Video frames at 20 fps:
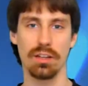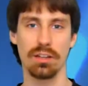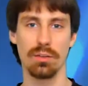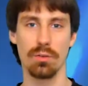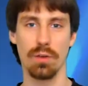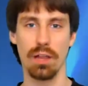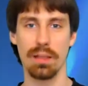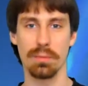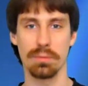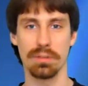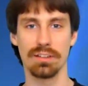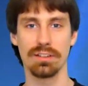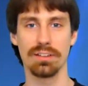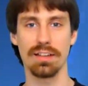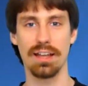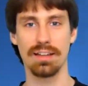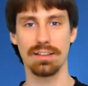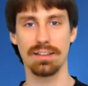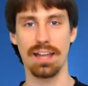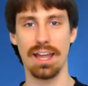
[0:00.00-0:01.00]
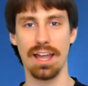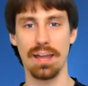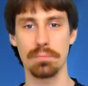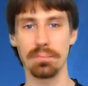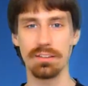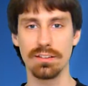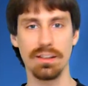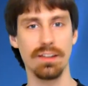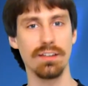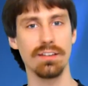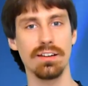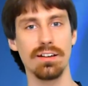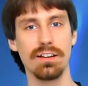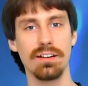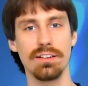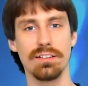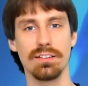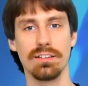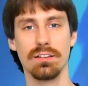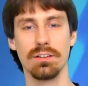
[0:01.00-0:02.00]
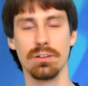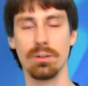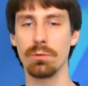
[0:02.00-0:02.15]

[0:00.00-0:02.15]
developing that game. Then there is a